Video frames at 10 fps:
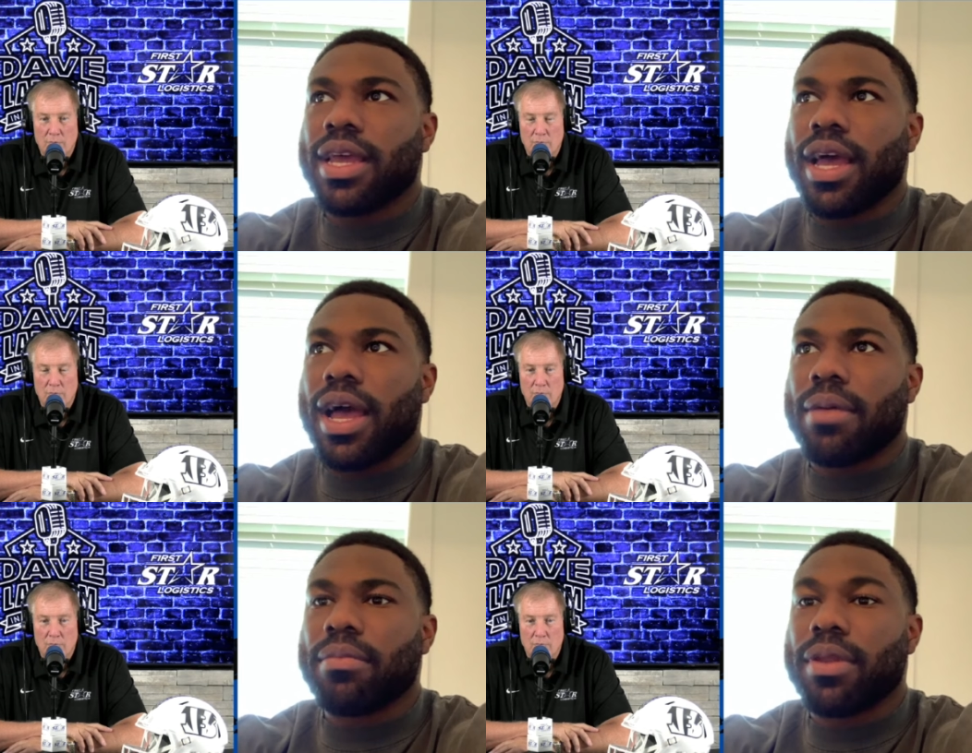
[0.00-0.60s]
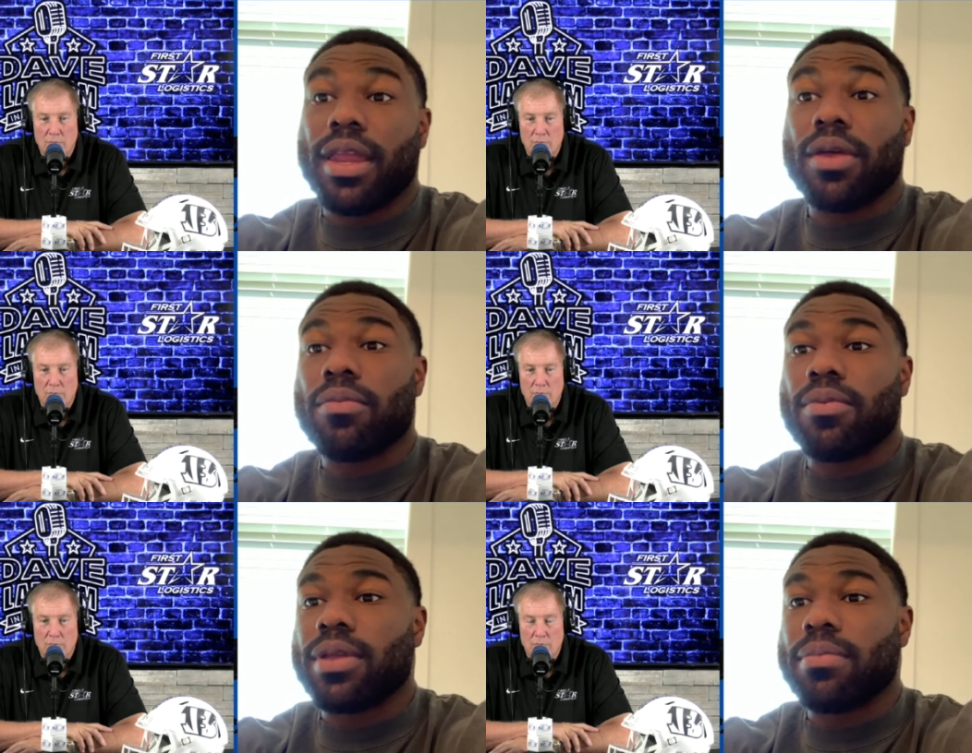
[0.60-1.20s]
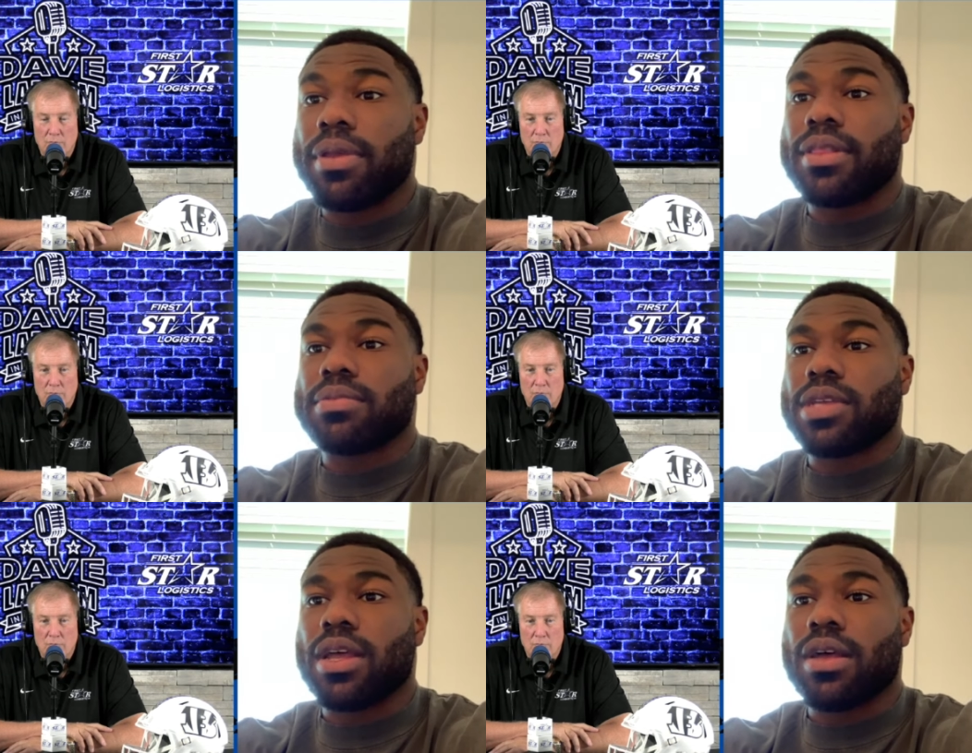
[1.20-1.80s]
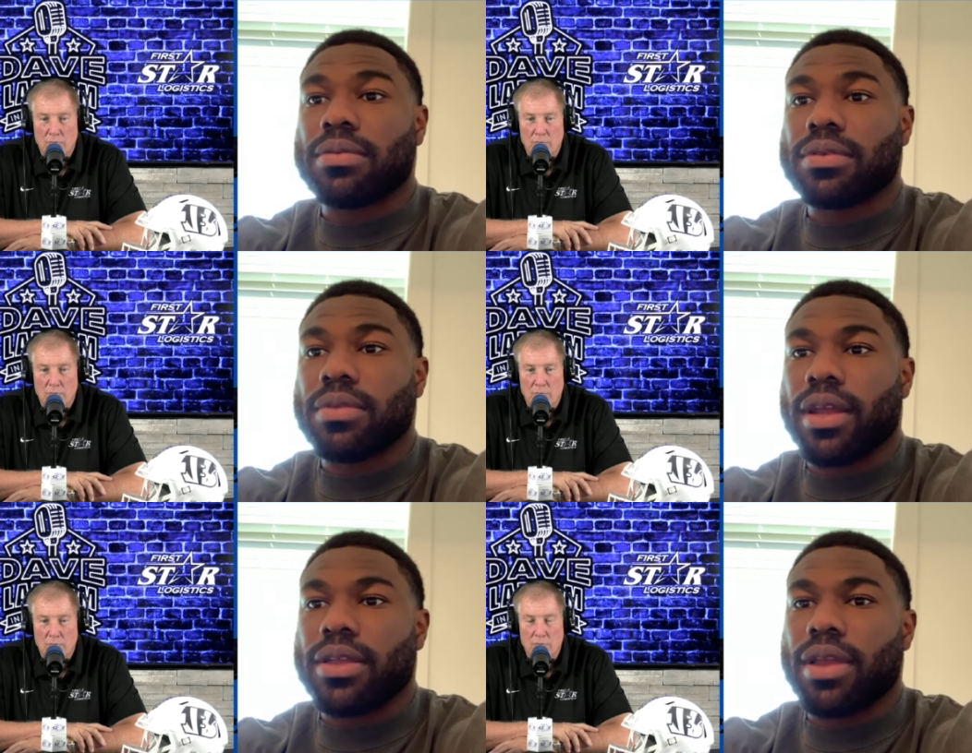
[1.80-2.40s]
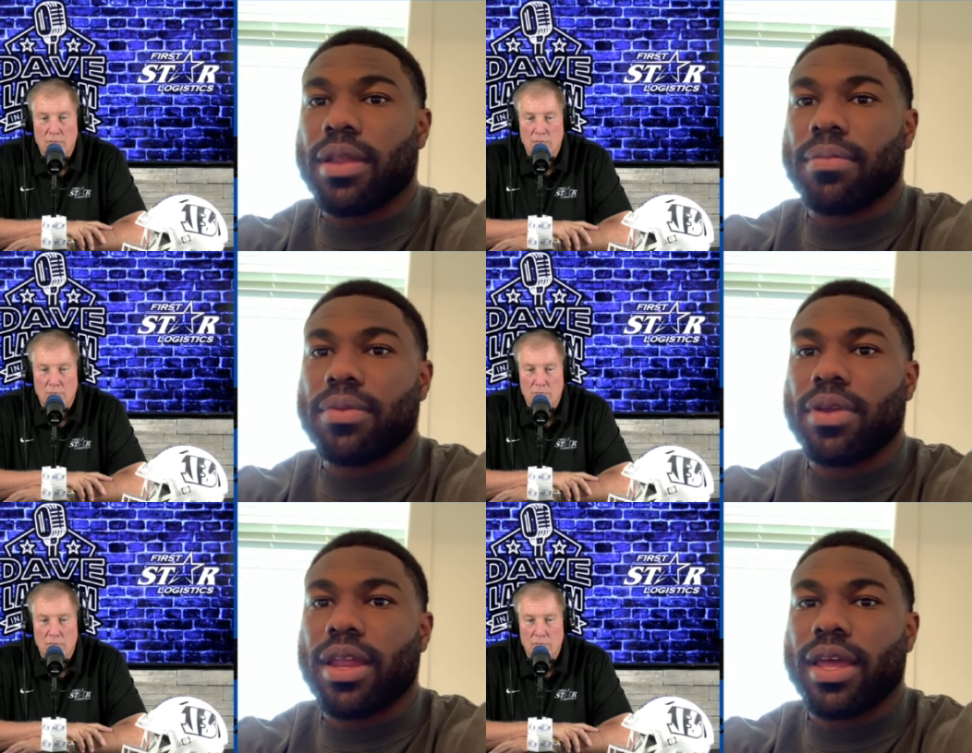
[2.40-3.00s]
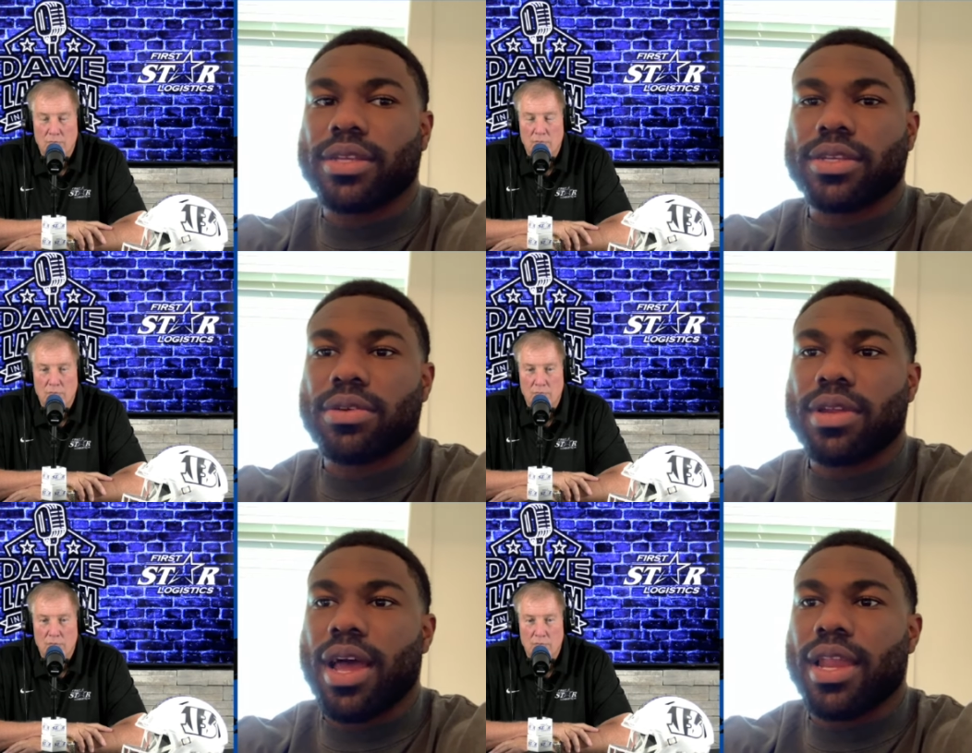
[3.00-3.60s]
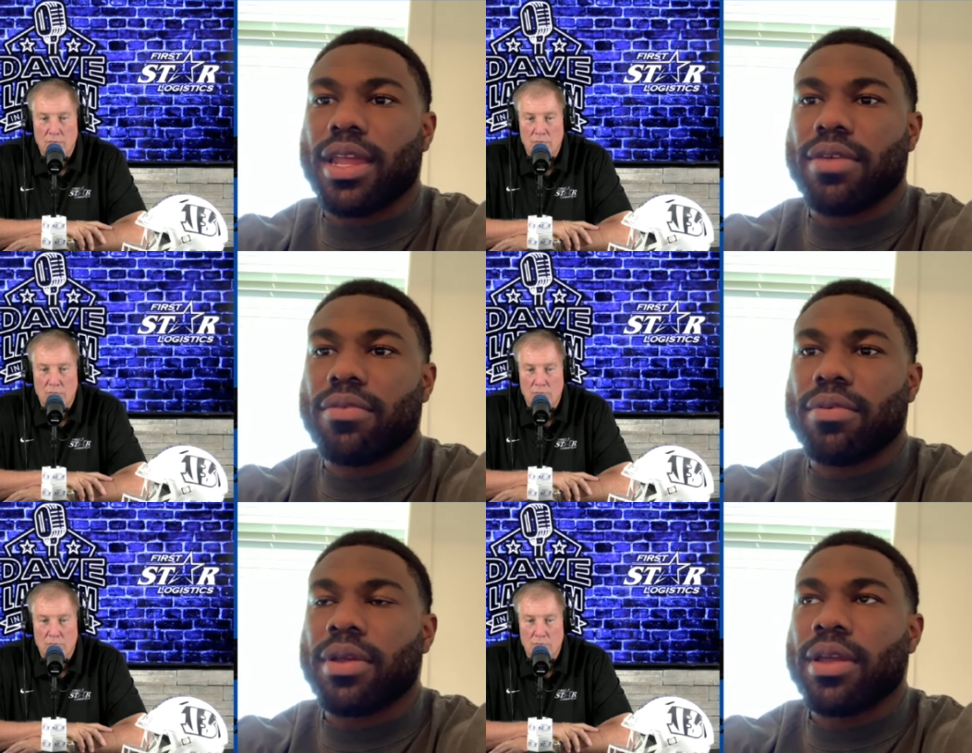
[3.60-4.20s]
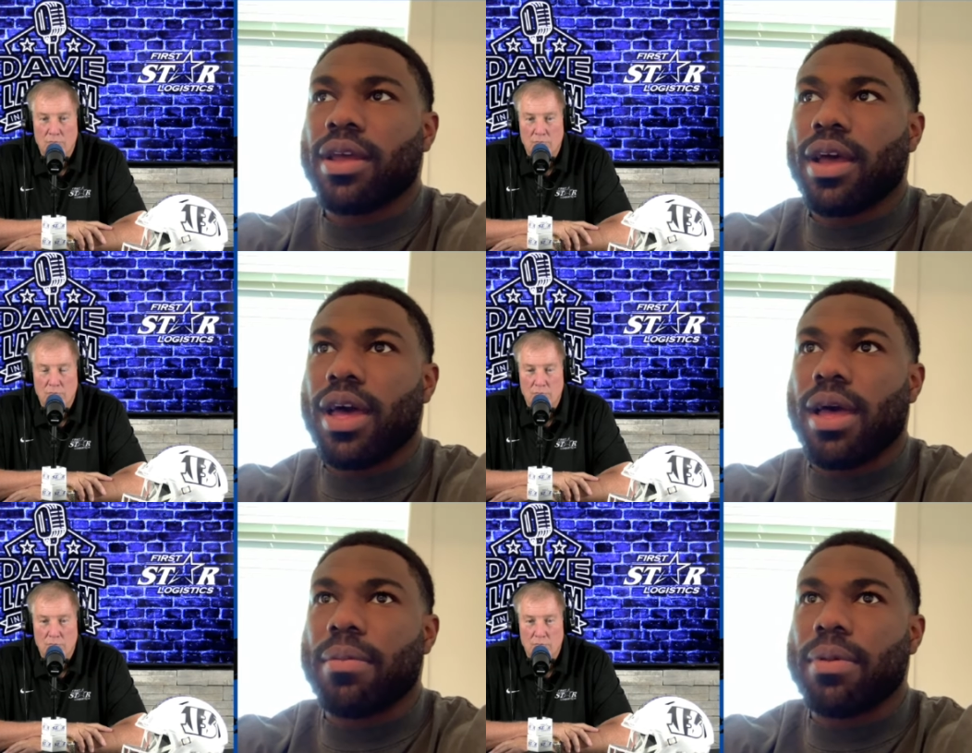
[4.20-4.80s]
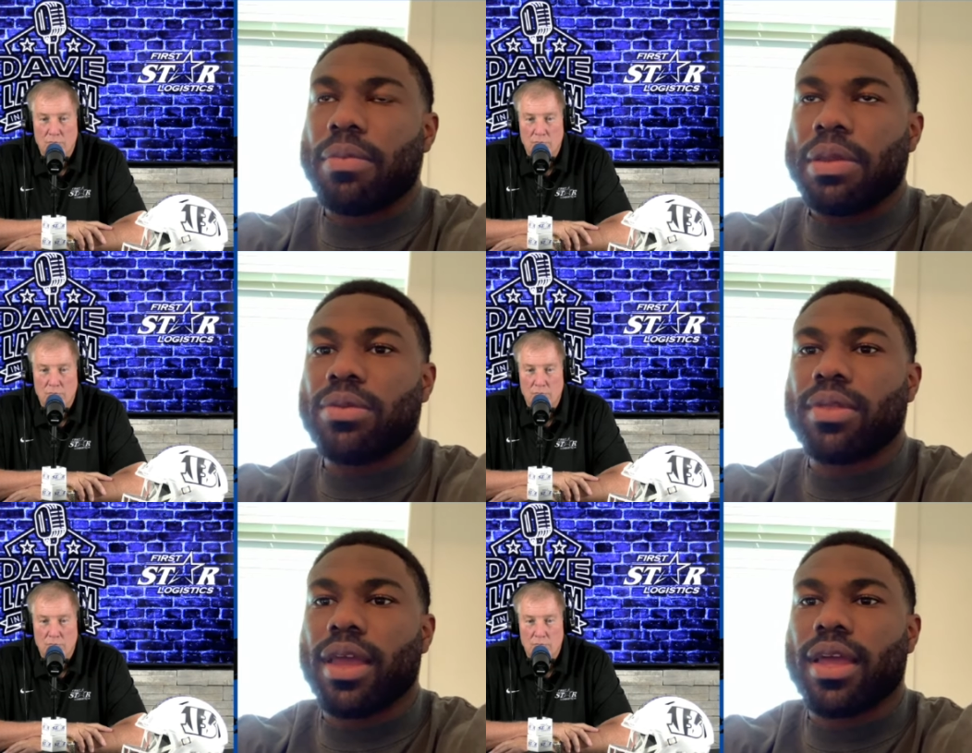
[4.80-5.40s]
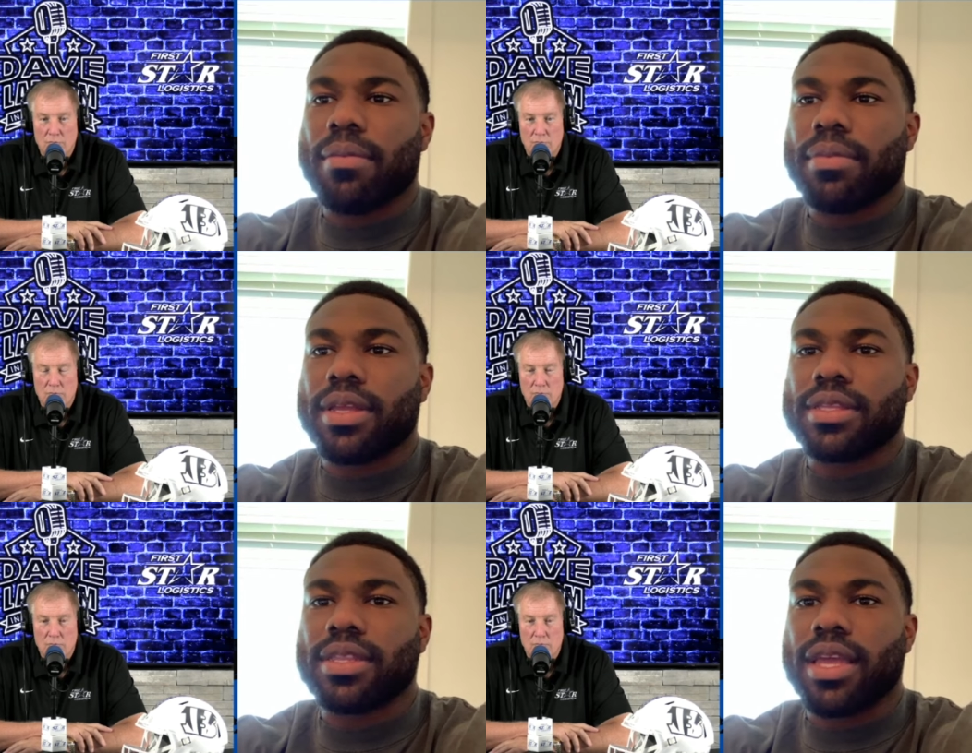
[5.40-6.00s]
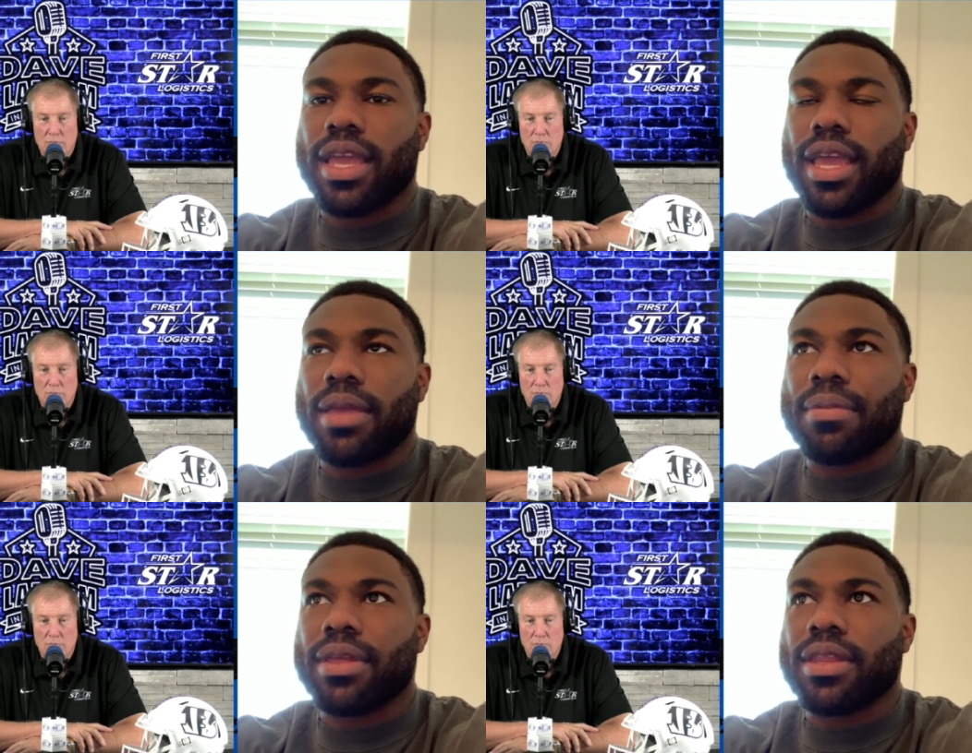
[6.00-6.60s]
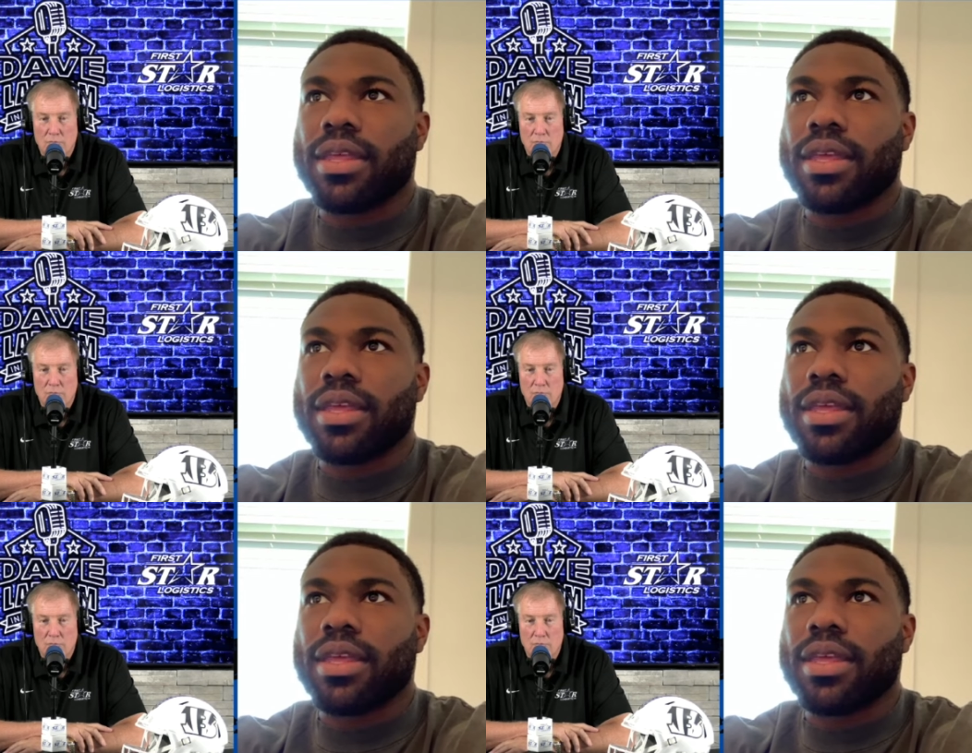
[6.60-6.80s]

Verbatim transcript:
Speaker 1: um, and they don't really beat themselves, right? You gotta you gotta execute at a high level, um, and we knew that coming into that game, and